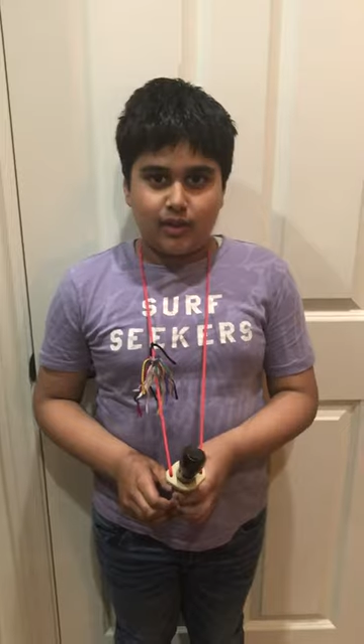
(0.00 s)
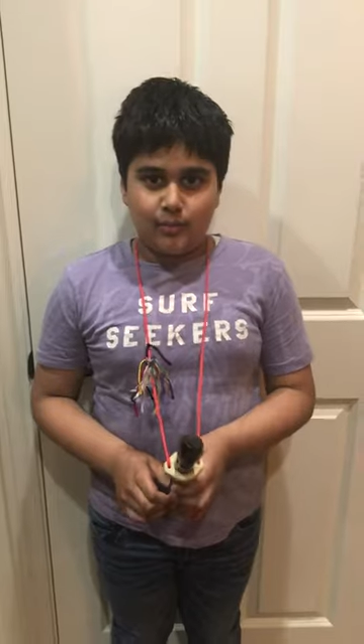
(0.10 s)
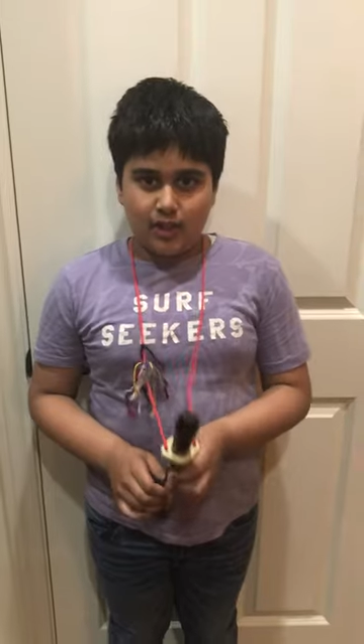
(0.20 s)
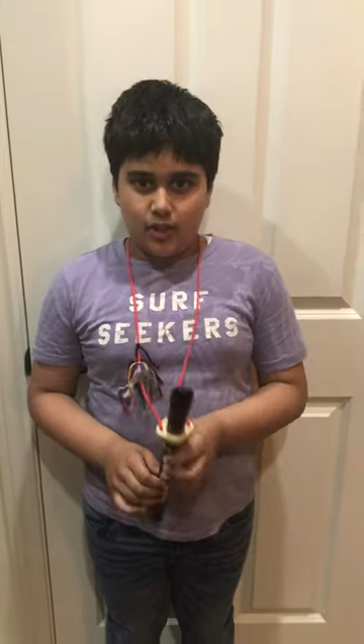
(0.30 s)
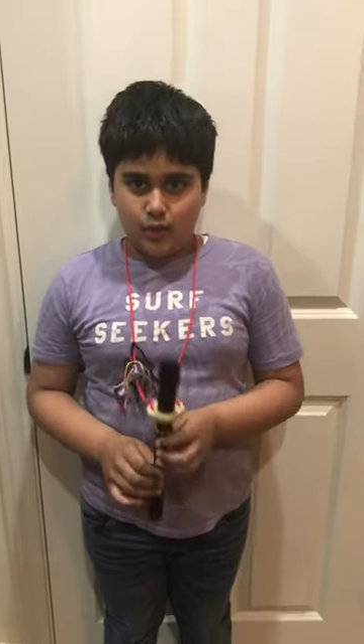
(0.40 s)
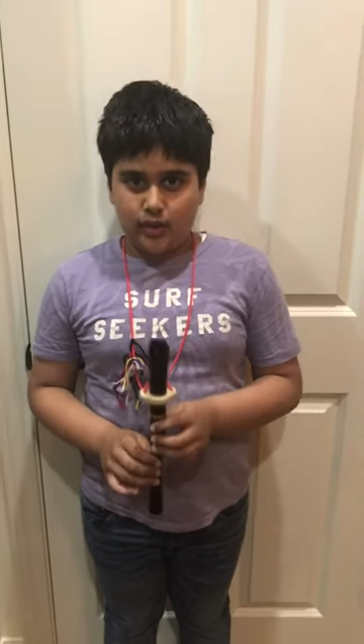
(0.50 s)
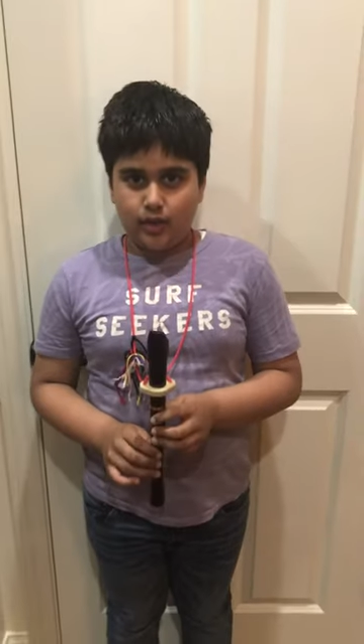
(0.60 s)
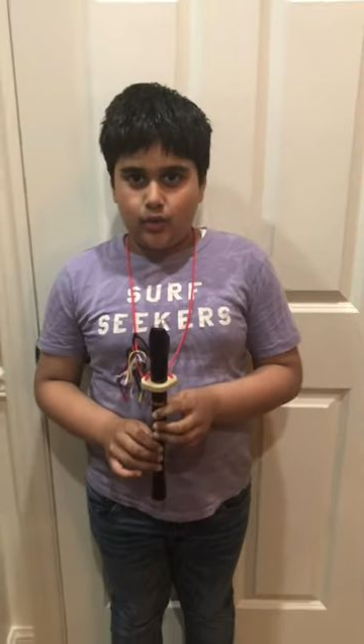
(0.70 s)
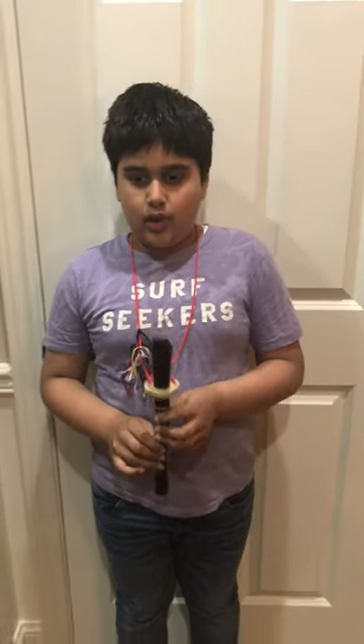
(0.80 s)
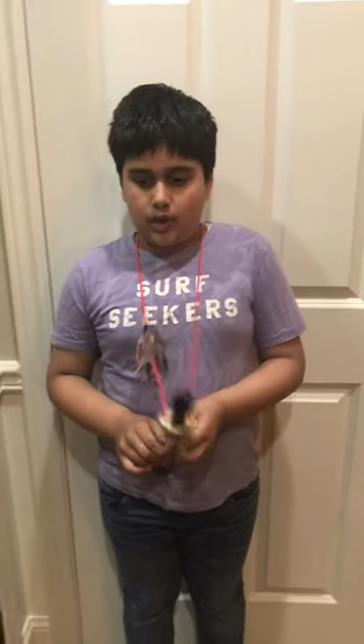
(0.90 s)
going to be showing
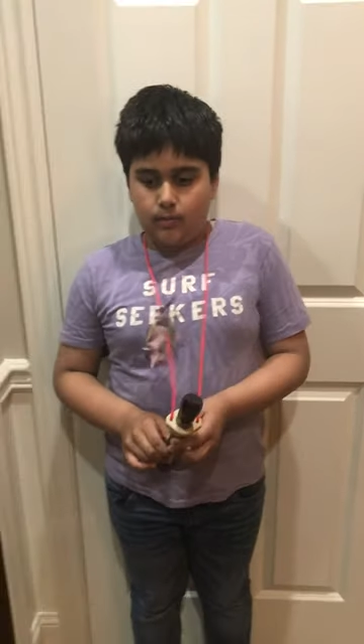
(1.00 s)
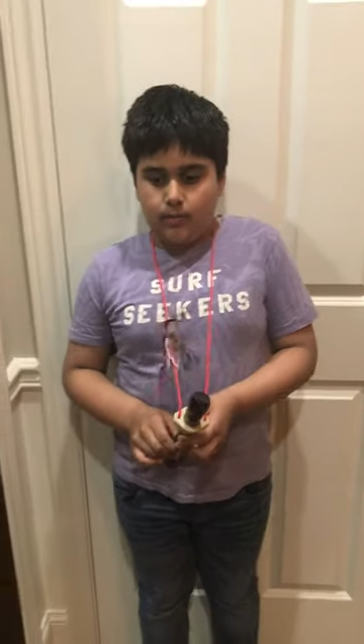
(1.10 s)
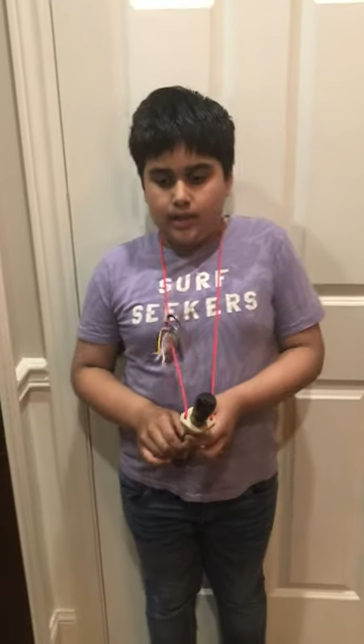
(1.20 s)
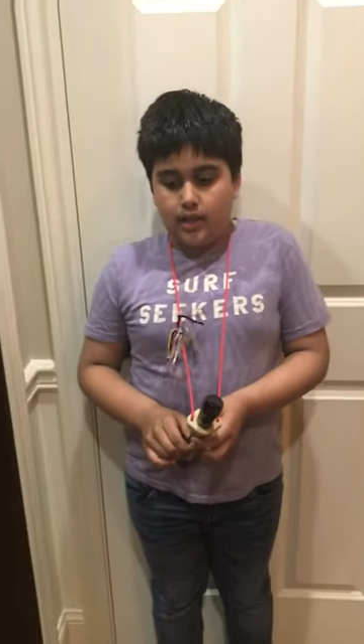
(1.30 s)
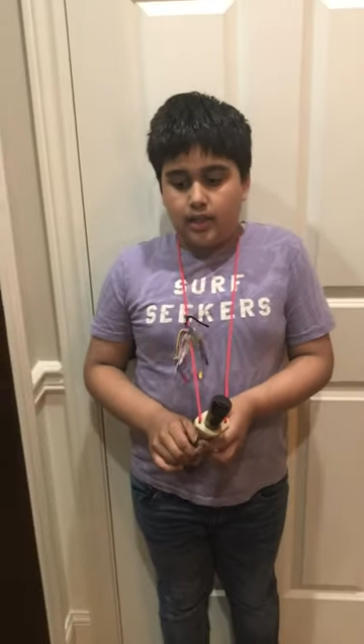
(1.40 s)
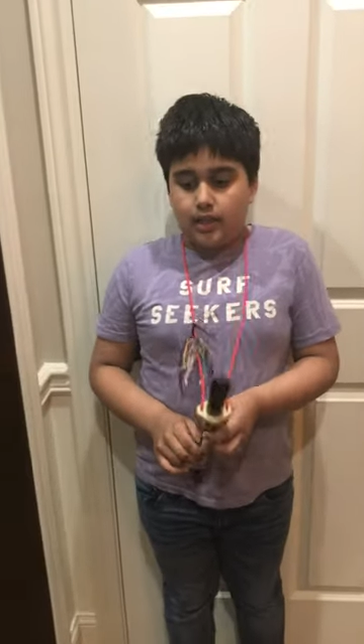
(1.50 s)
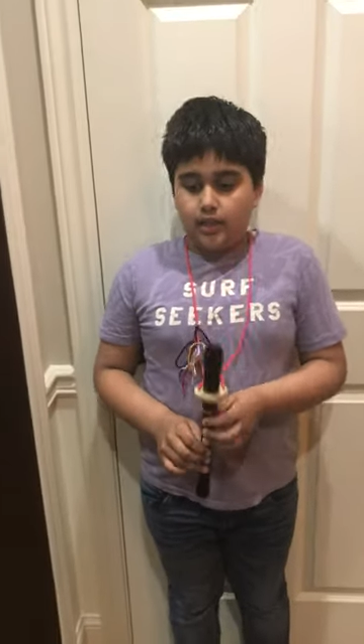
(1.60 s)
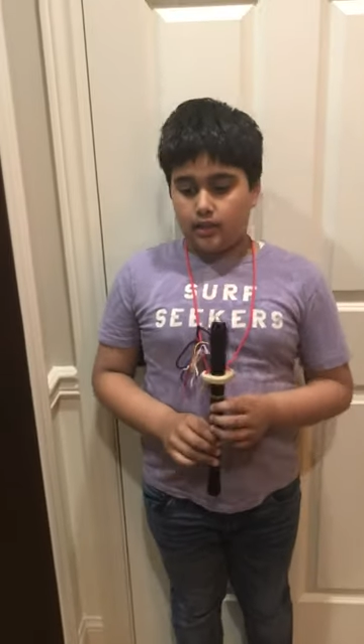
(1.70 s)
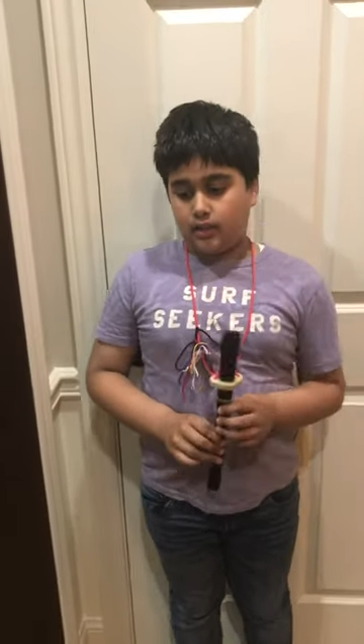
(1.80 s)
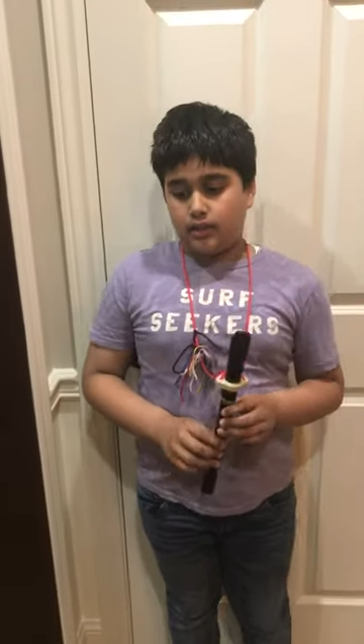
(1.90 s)
you how to play
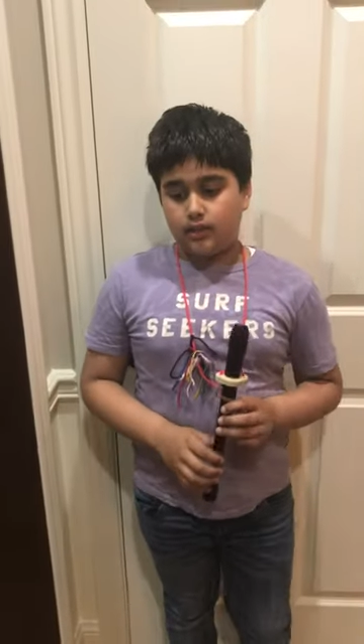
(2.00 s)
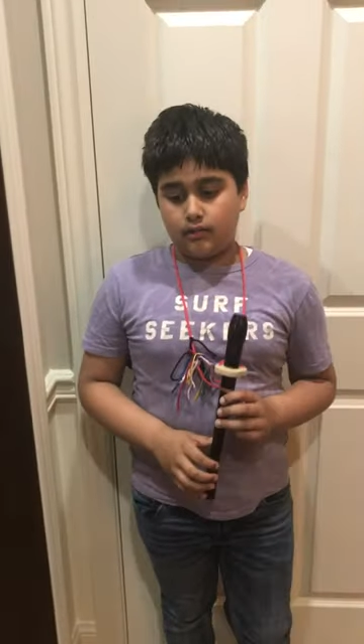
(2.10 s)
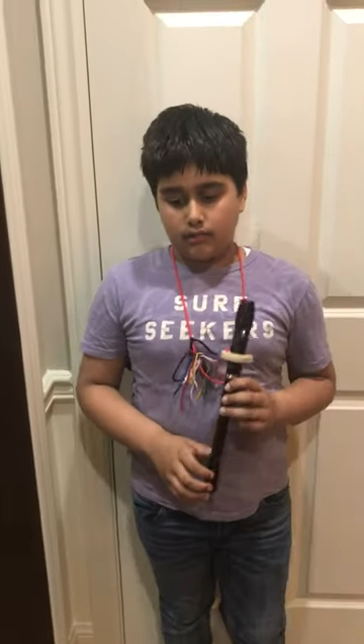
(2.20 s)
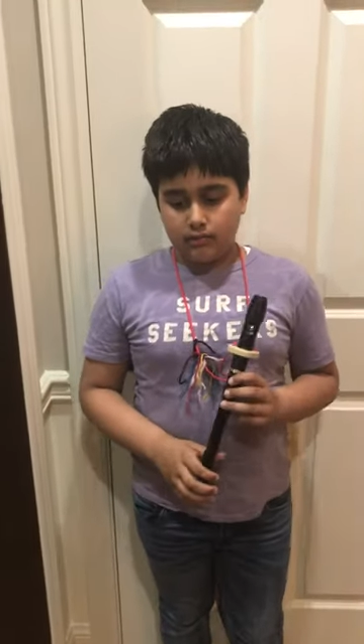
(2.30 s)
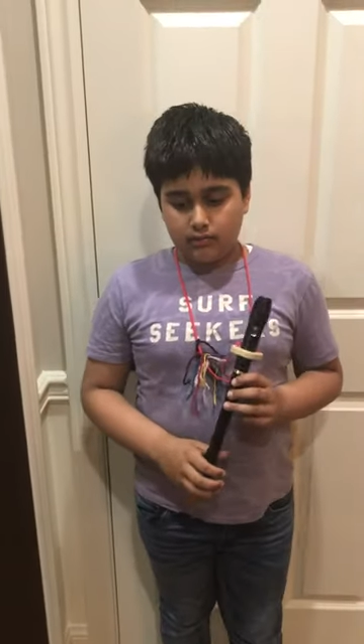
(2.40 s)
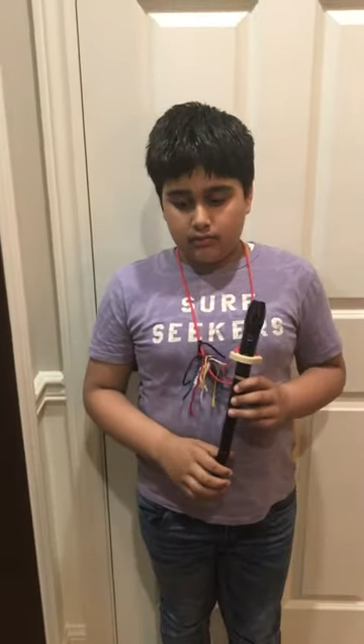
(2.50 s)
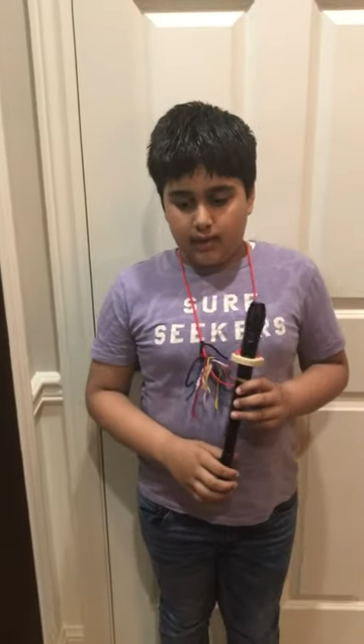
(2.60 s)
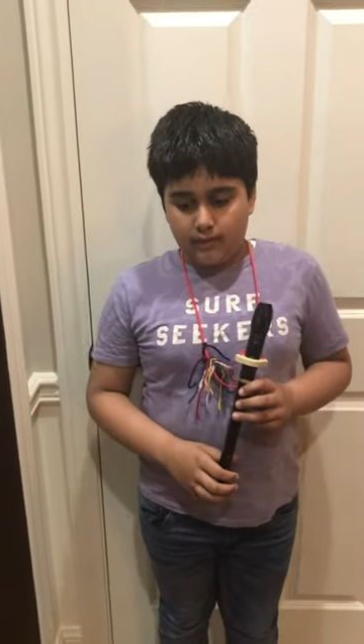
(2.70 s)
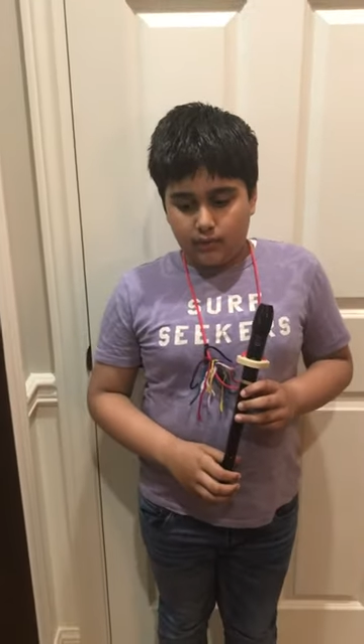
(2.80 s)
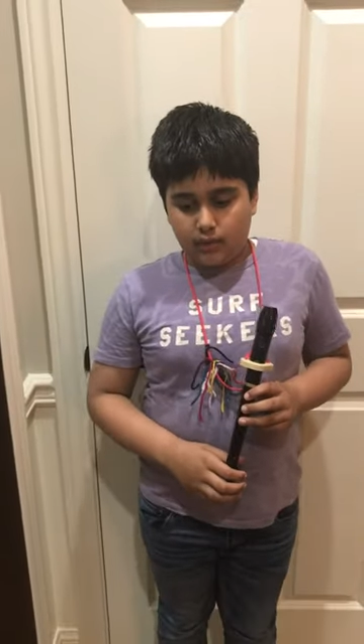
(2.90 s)
the
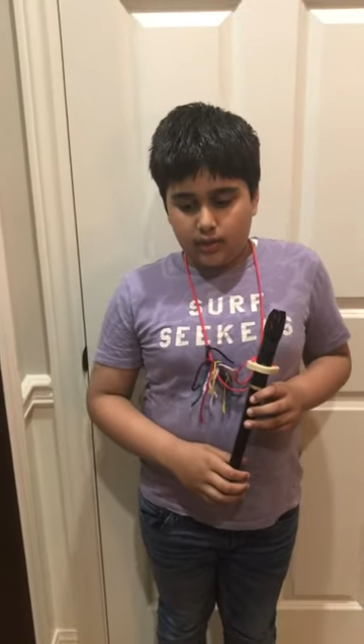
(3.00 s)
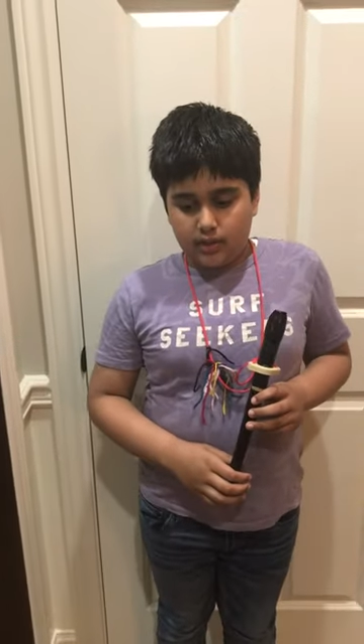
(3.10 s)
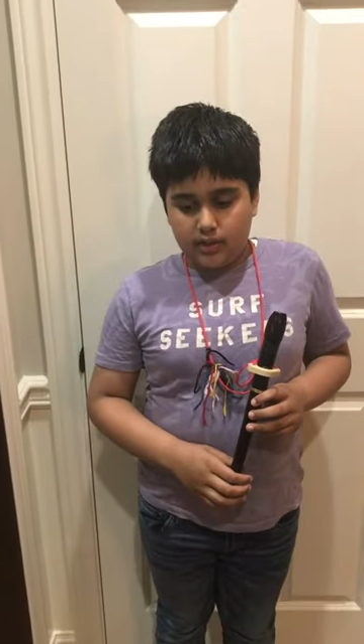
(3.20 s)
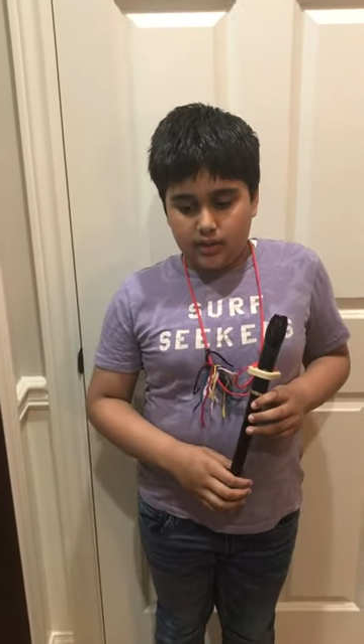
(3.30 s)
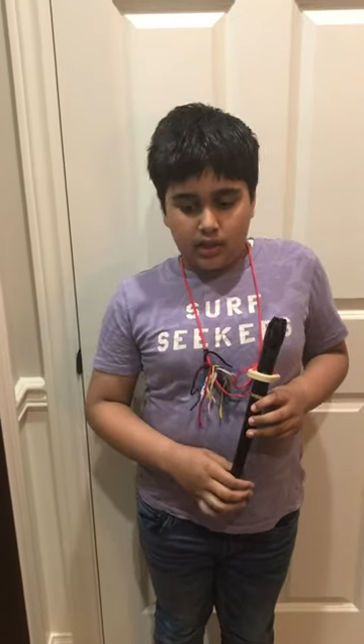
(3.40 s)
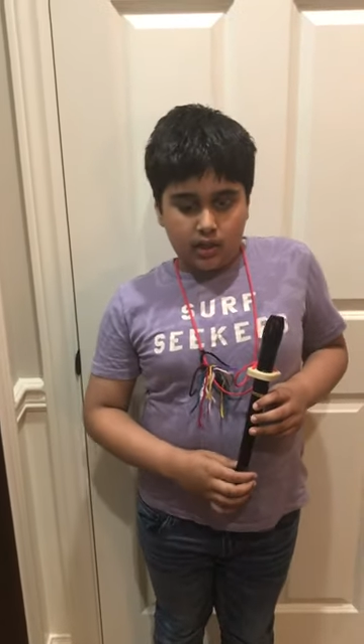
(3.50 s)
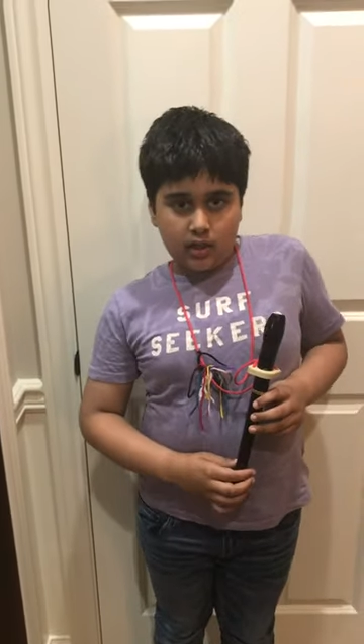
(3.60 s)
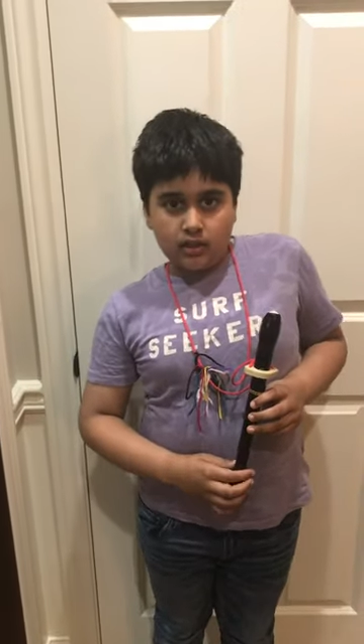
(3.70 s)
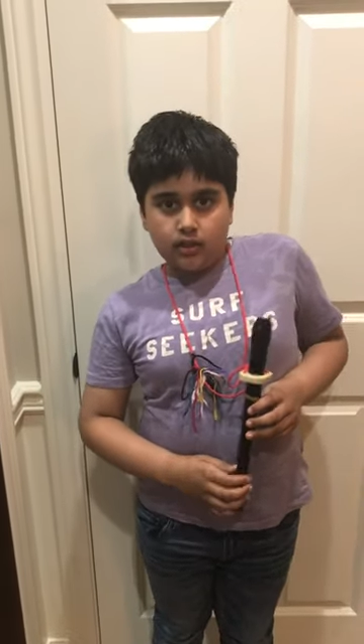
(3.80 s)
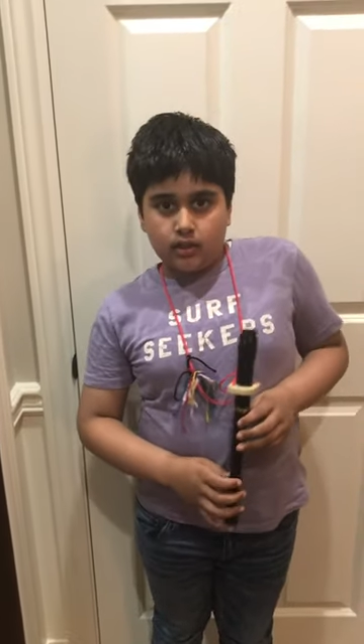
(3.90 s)
Rainforest song